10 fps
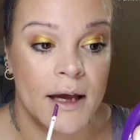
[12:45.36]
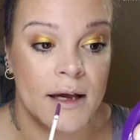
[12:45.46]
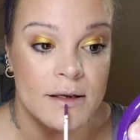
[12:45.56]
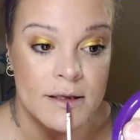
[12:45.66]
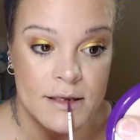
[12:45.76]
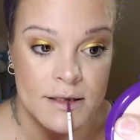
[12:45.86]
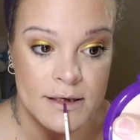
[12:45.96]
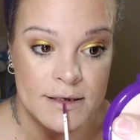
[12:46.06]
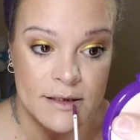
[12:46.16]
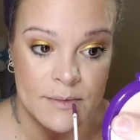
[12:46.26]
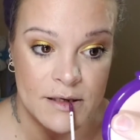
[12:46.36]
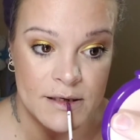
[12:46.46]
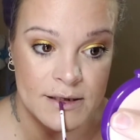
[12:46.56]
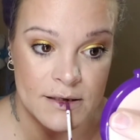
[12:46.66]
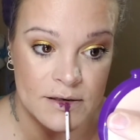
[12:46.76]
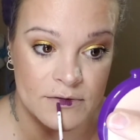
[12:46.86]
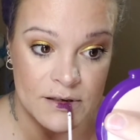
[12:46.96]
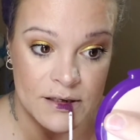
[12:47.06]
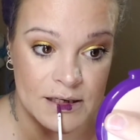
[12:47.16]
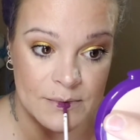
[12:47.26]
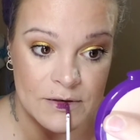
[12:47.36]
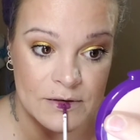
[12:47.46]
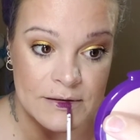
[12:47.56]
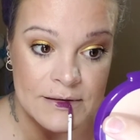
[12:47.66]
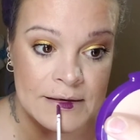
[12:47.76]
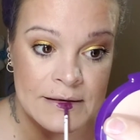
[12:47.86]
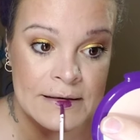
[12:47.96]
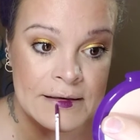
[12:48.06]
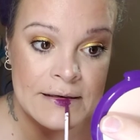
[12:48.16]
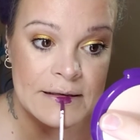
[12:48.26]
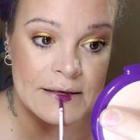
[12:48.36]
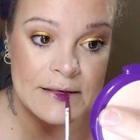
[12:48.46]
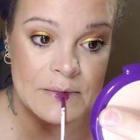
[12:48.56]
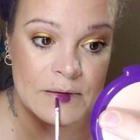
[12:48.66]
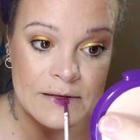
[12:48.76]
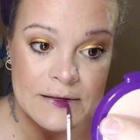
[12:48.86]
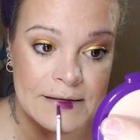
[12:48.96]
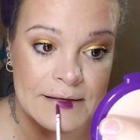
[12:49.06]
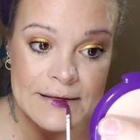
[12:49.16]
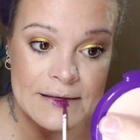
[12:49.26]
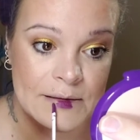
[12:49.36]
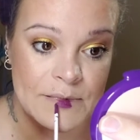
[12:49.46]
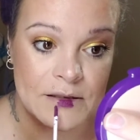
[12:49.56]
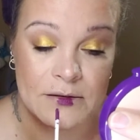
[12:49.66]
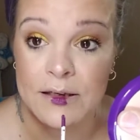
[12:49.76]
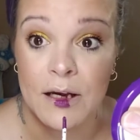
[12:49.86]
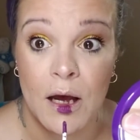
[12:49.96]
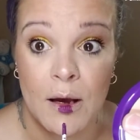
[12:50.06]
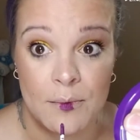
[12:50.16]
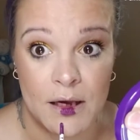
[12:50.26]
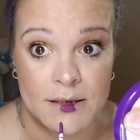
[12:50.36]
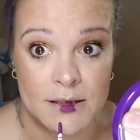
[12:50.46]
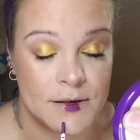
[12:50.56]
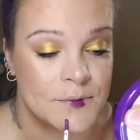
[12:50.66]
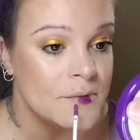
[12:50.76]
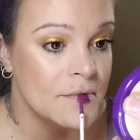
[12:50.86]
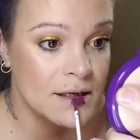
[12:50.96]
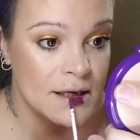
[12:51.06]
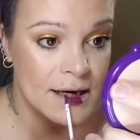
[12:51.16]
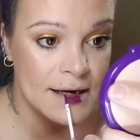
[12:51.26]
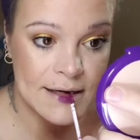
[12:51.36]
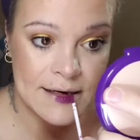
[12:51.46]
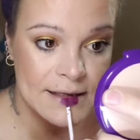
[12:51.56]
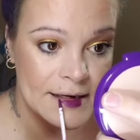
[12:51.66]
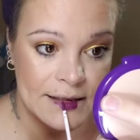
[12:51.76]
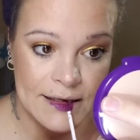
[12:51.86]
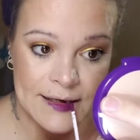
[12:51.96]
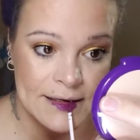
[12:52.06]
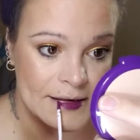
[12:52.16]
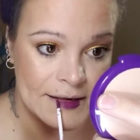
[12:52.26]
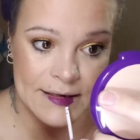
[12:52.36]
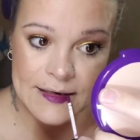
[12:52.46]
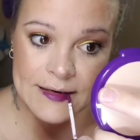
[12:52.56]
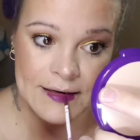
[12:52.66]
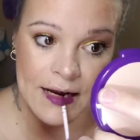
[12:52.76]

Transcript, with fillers: And these lippies are phenomenal. They smell absolutely amazing. And they glide on